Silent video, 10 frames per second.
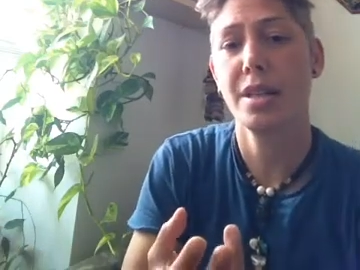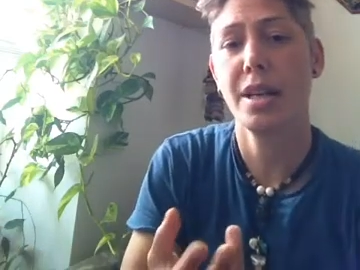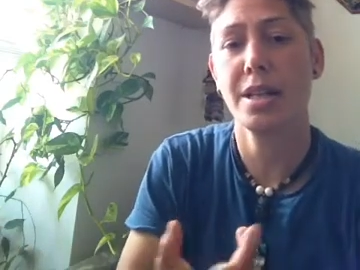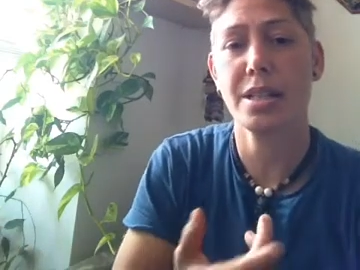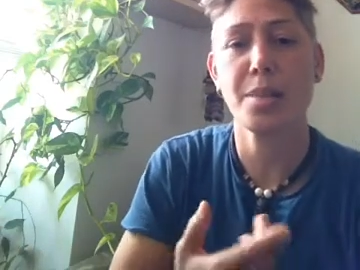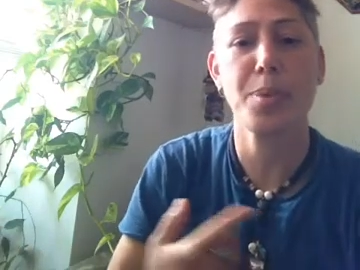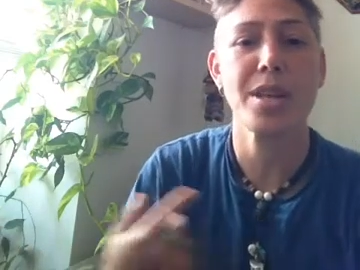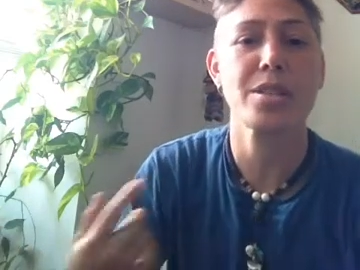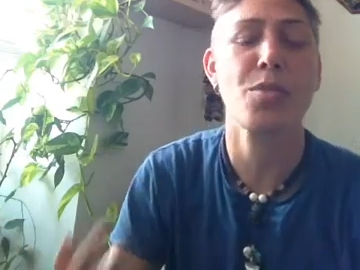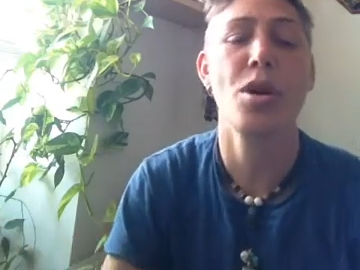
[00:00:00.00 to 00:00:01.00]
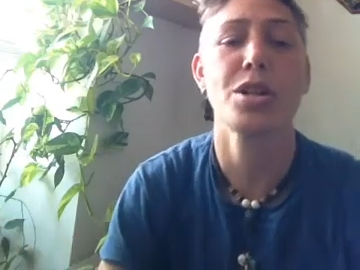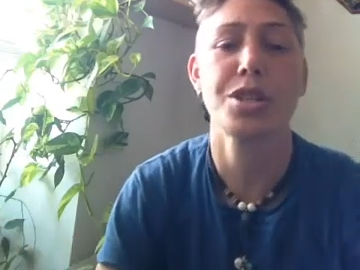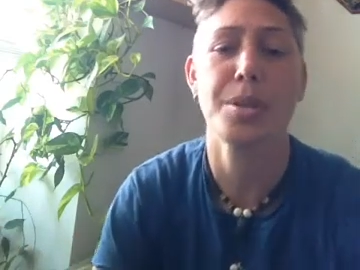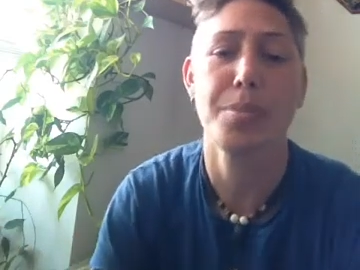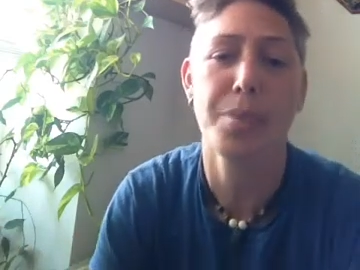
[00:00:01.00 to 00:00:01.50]
and it's a place of
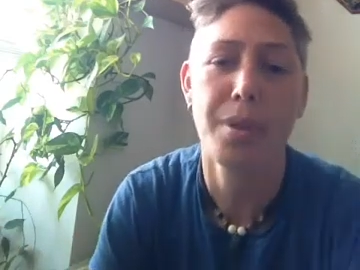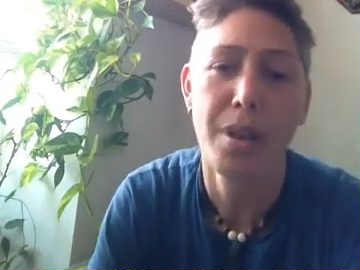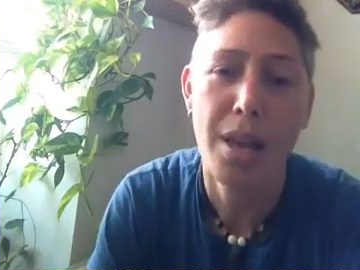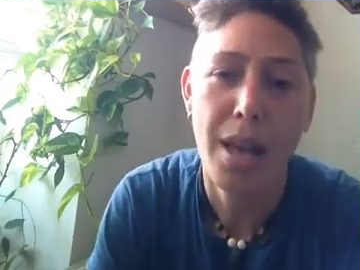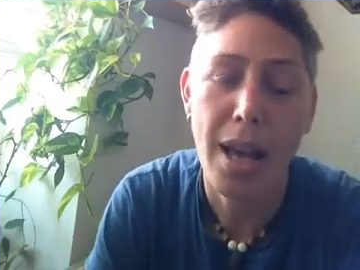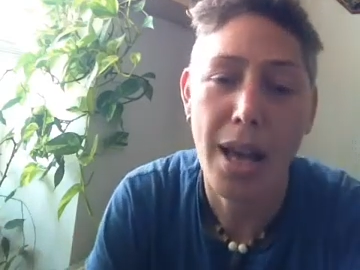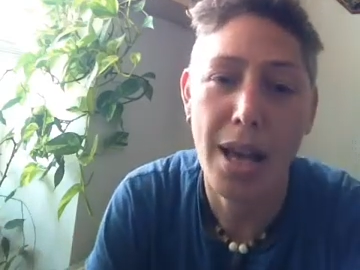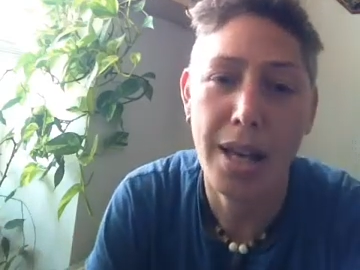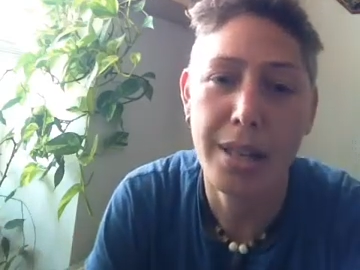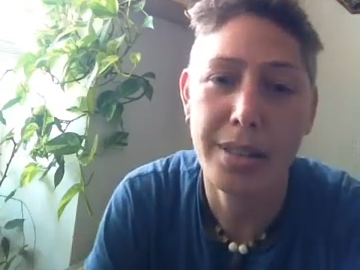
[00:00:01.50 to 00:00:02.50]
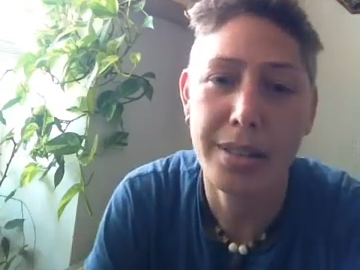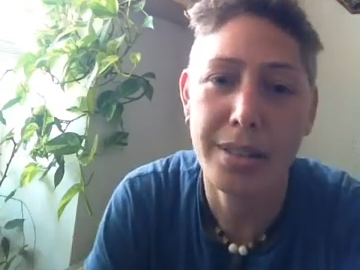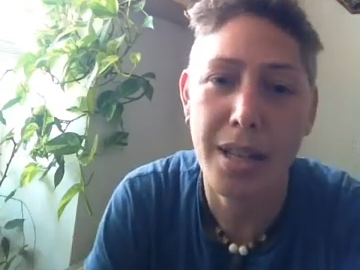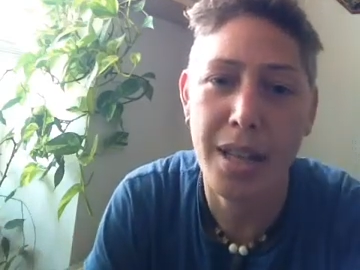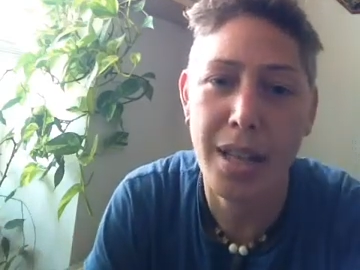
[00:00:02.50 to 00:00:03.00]
worship. And
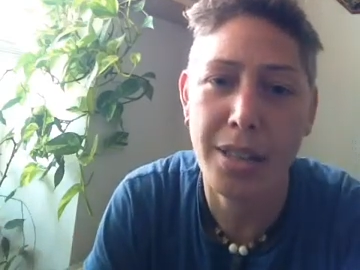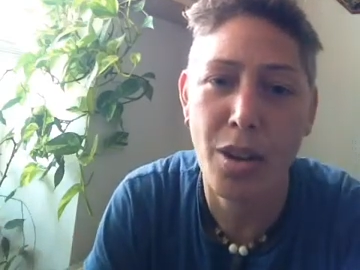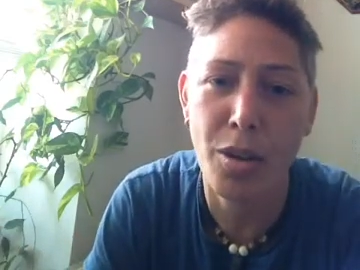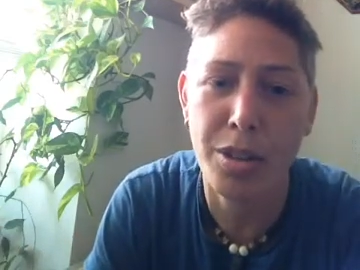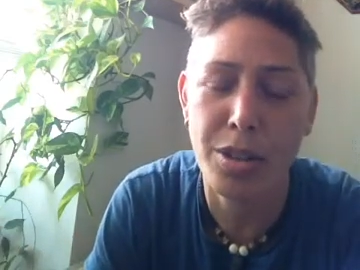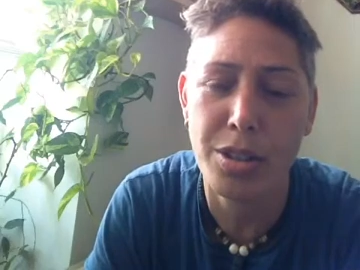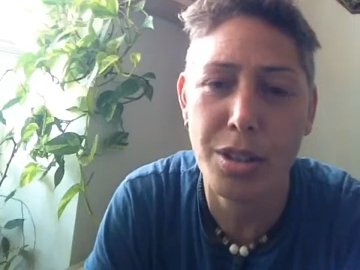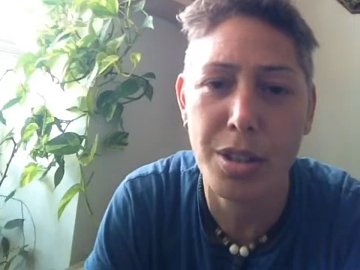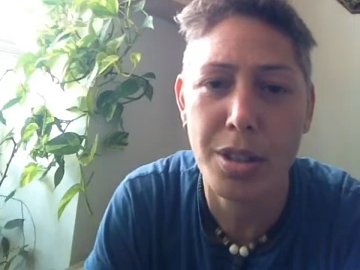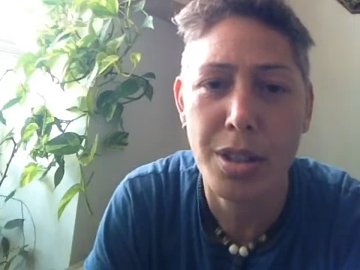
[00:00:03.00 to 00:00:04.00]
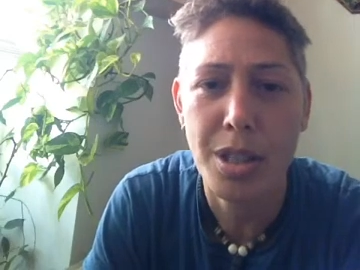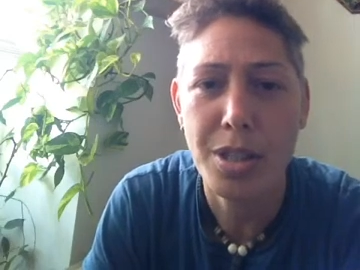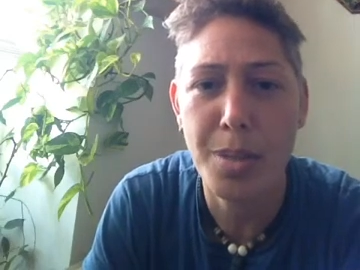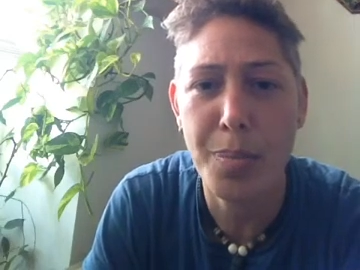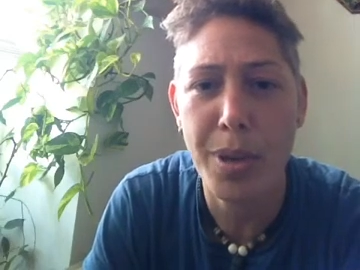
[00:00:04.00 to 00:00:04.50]
I had the honor
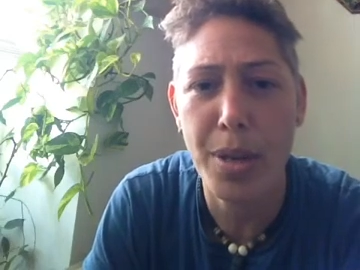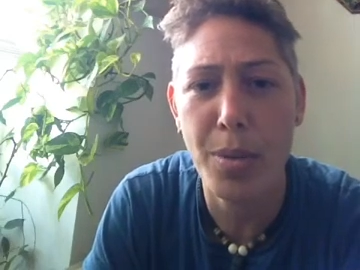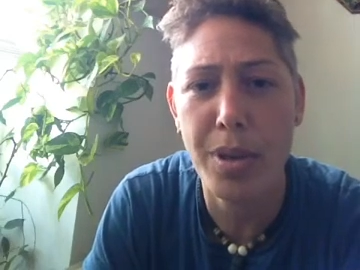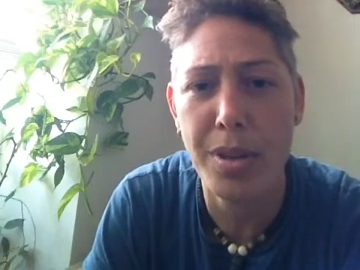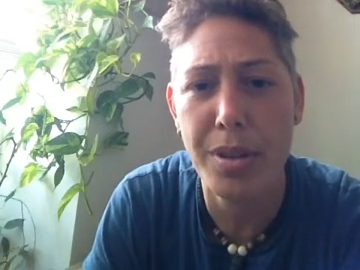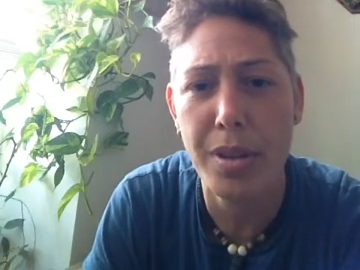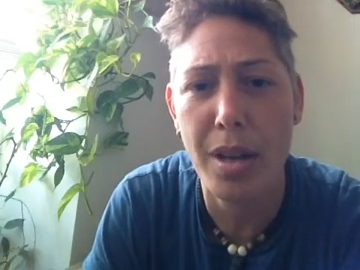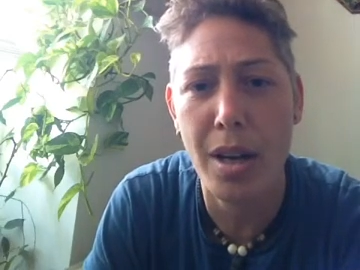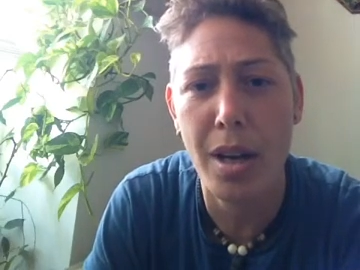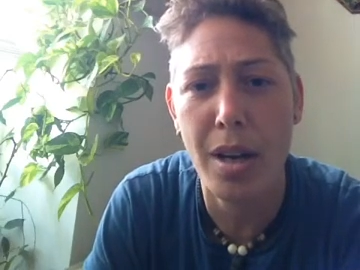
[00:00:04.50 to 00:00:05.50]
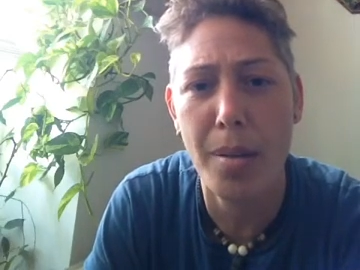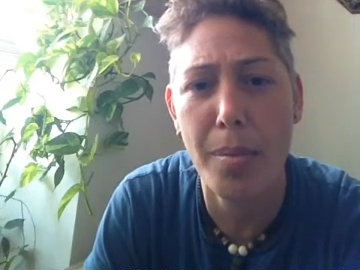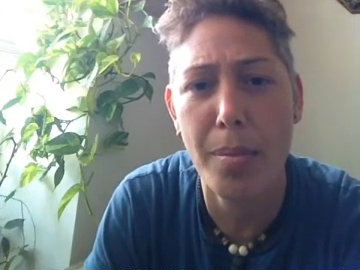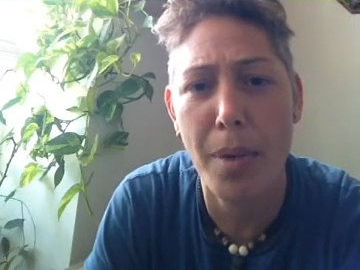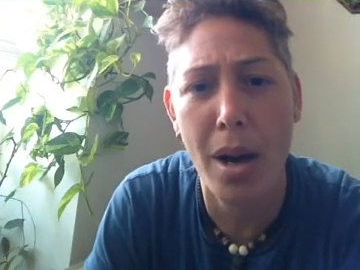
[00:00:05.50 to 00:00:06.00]
to be with
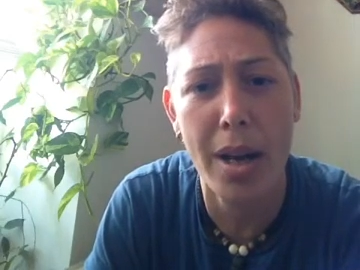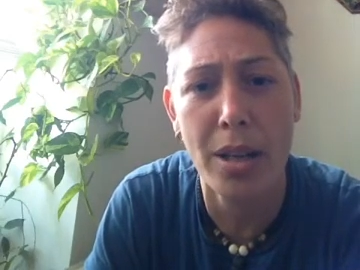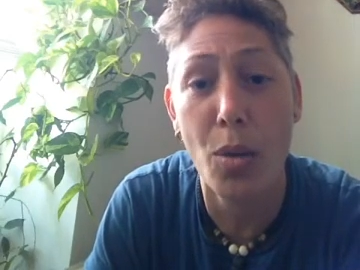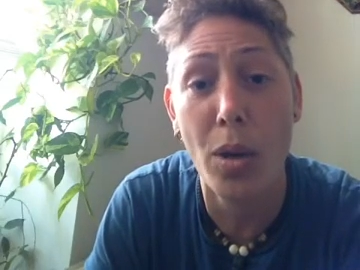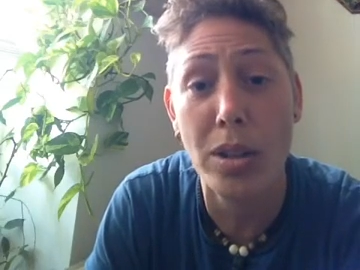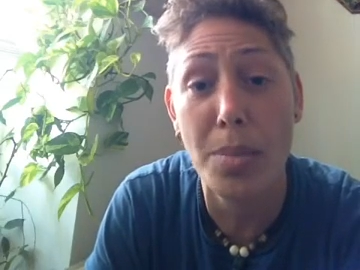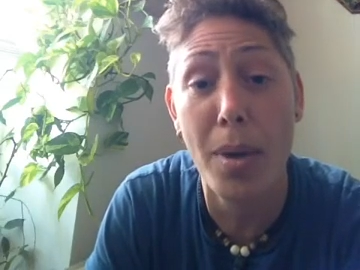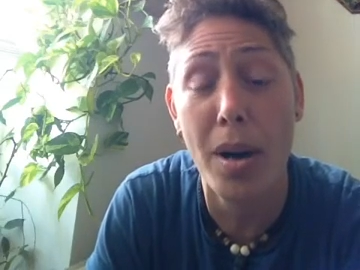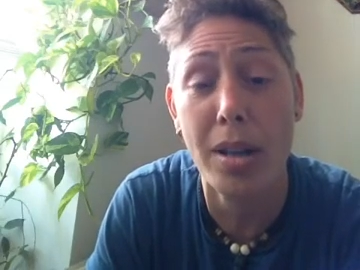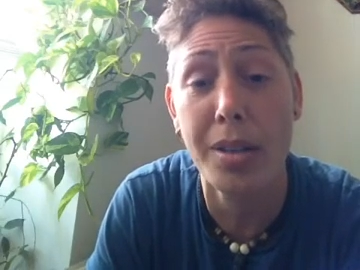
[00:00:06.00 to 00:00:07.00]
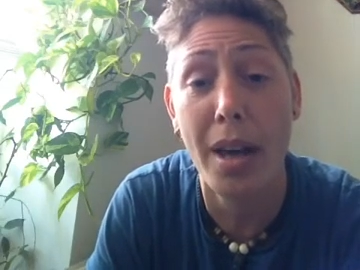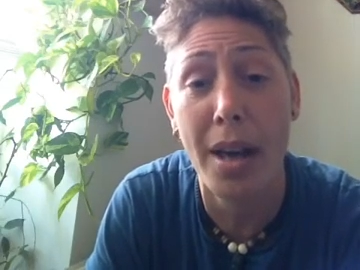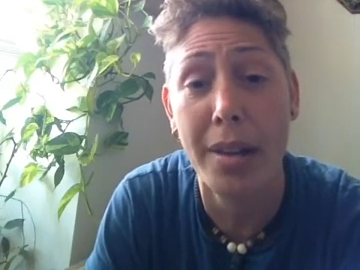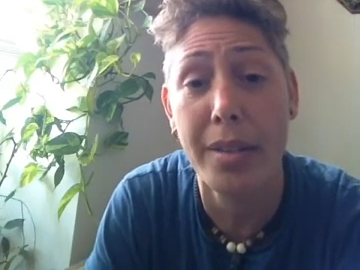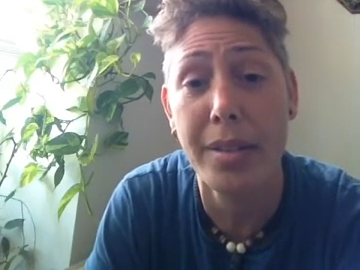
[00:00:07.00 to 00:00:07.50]
Mayan, Guatemalan
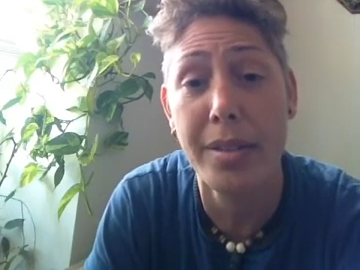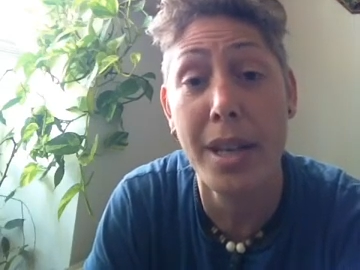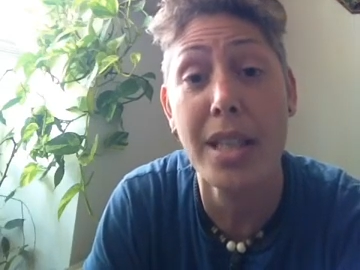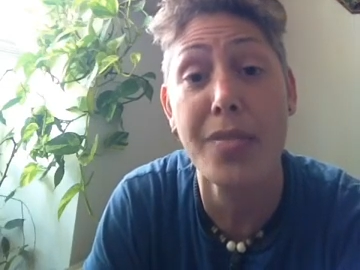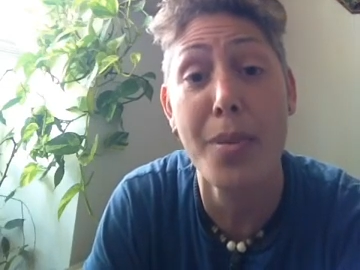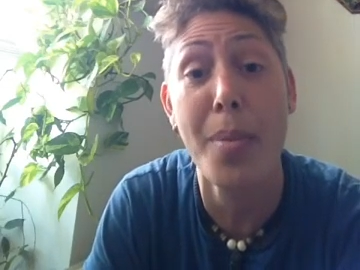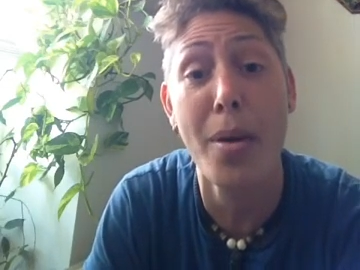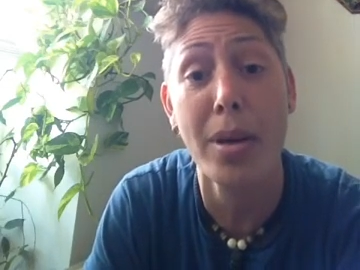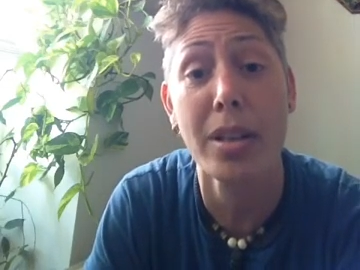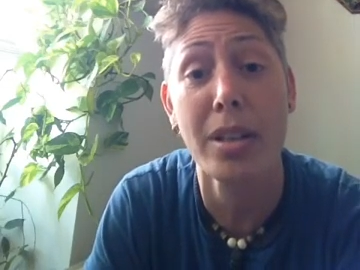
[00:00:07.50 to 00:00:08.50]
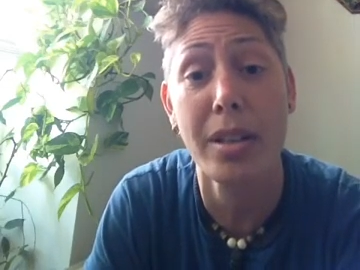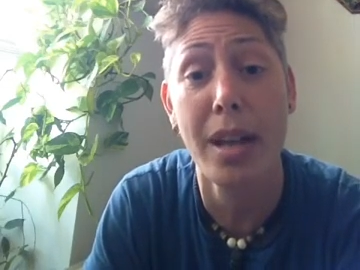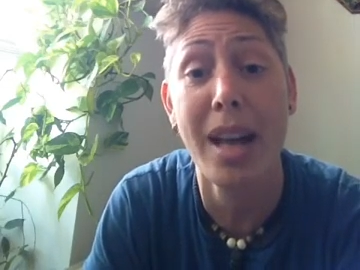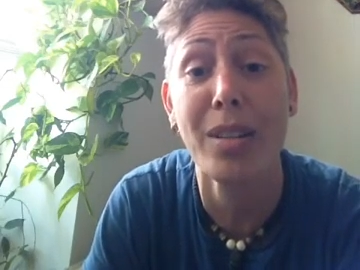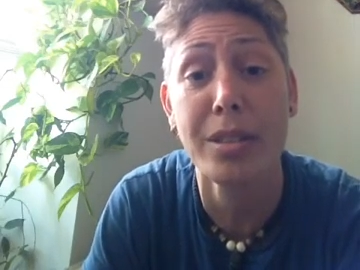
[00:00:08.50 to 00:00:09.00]
and Native American
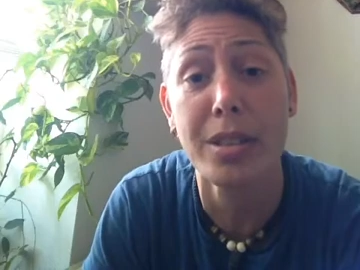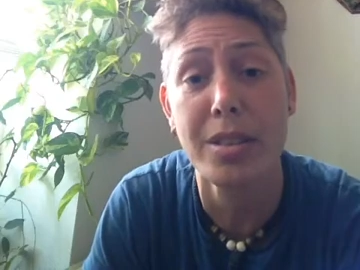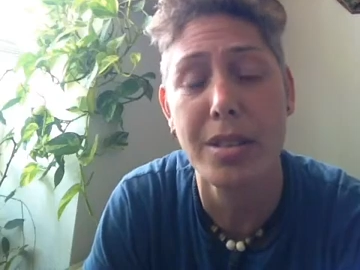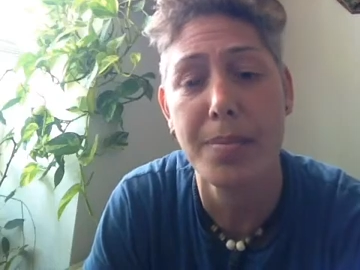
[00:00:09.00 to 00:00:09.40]
elders,